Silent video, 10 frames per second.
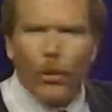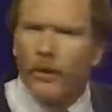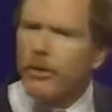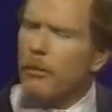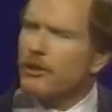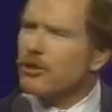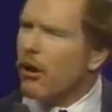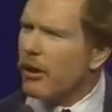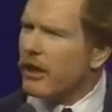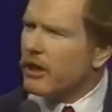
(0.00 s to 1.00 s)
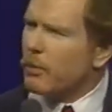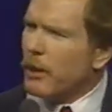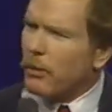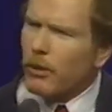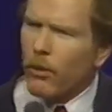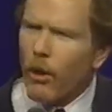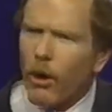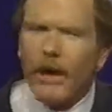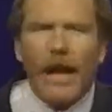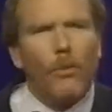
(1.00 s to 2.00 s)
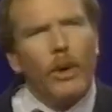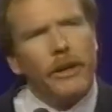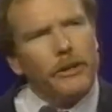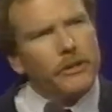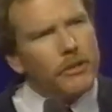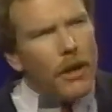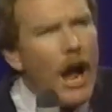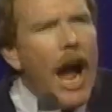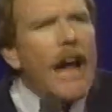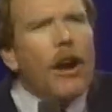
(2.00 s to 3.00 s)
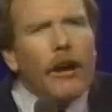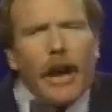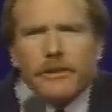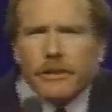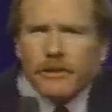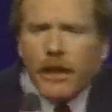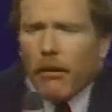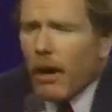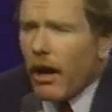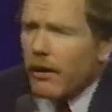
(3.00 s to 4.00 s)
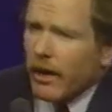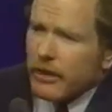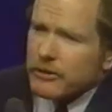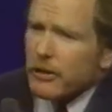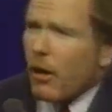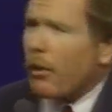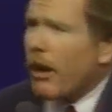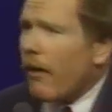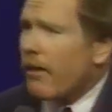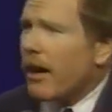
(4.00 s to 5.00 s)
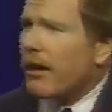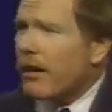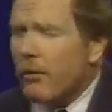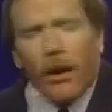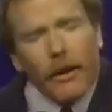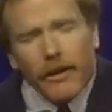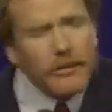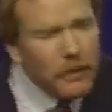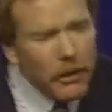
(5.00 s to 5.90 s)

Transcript: with the majority of the people in the world, and we just hide our heads and say, well, yes, we are the ugly Americans,